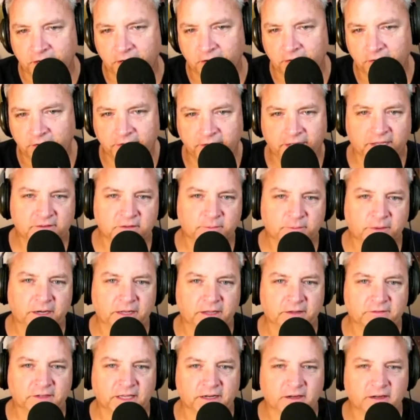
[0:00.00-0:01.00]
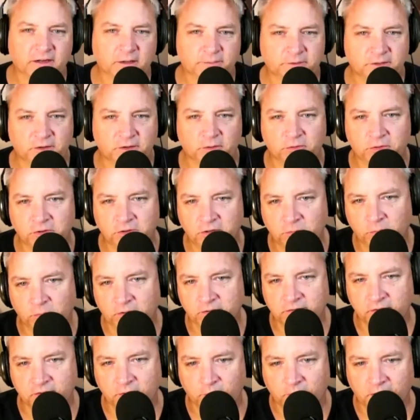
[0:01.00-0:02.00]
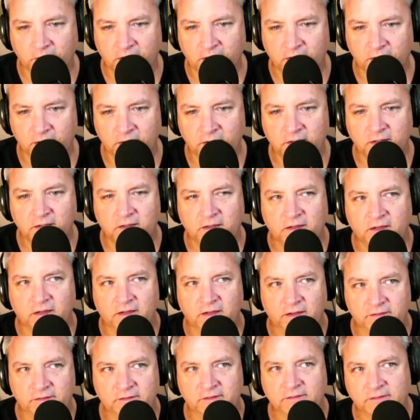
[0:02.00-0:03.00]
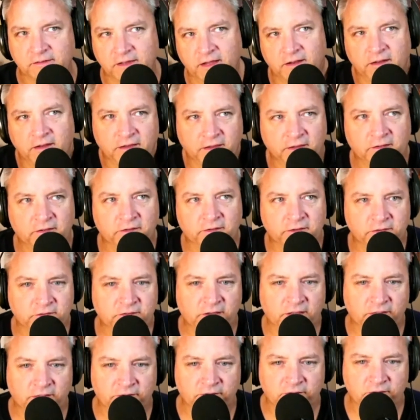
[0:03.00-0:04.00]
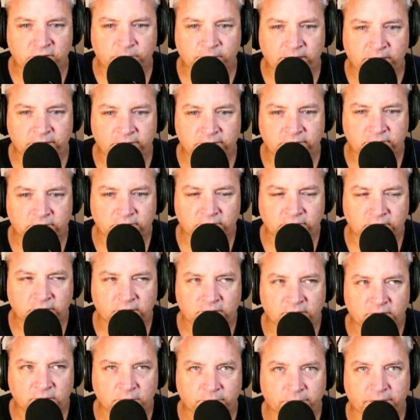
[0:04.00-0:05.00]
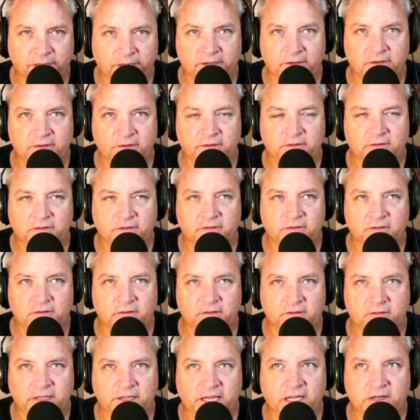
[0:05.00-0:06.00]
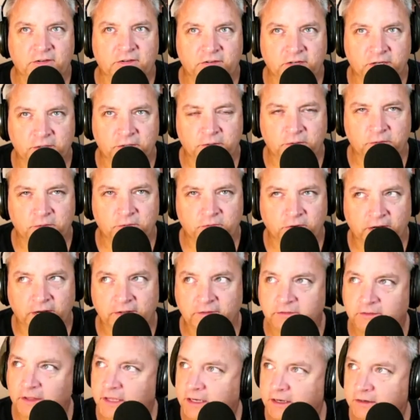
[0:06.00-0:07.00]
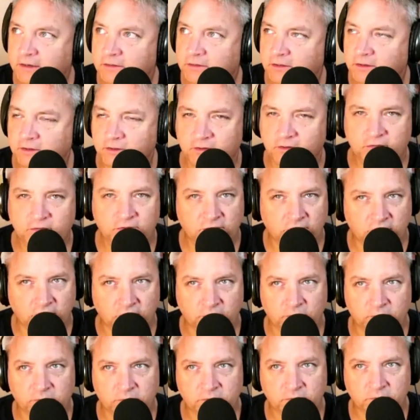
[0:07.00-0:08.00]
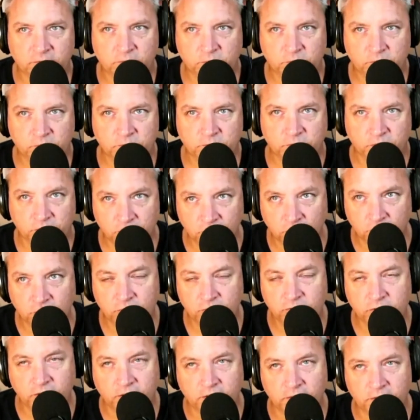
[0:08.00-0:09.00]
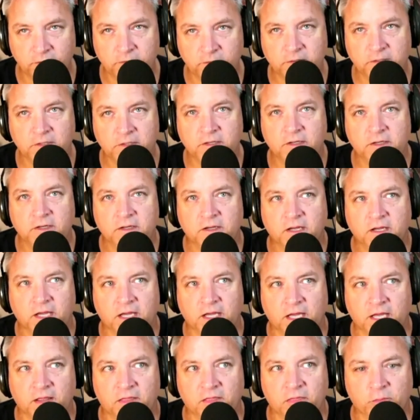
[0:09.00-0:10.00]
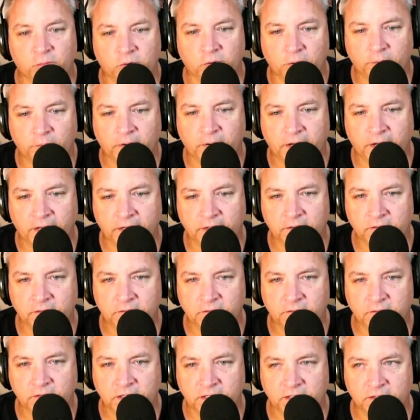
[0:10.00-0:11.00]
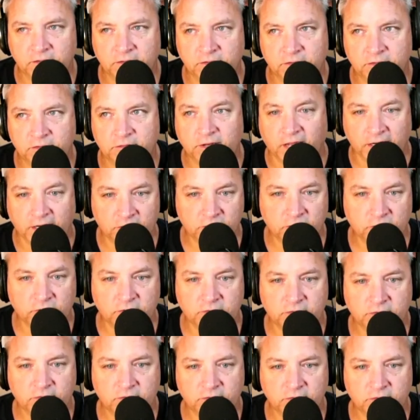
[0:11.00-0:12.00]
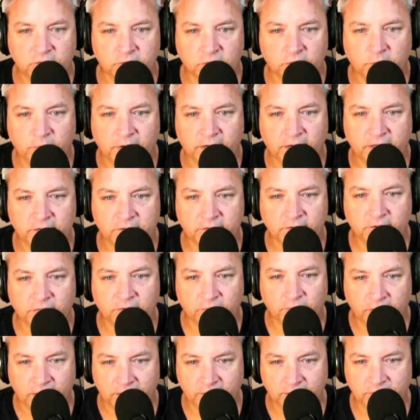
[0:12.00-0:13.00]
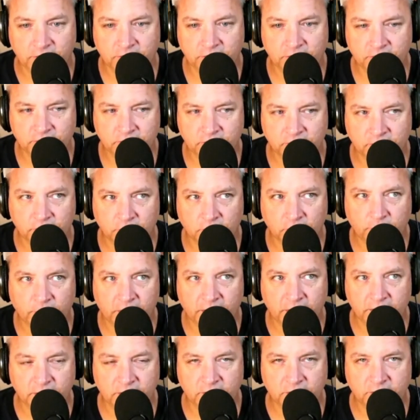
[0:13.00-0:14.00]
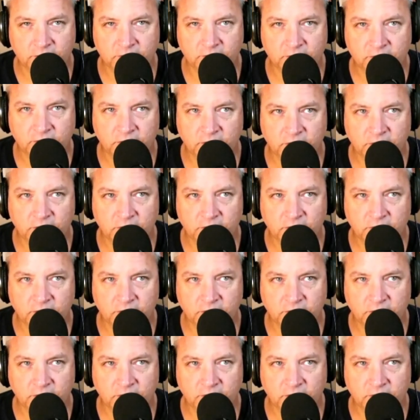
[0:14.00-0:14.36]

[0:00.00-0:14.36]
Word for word: and you got somebody that's kind of up to no good once in a while. This is kind of like Gilligan's Island in space. But that show translated to this show, the new show, and the robot is dangerous. The robot is a threat. The robot is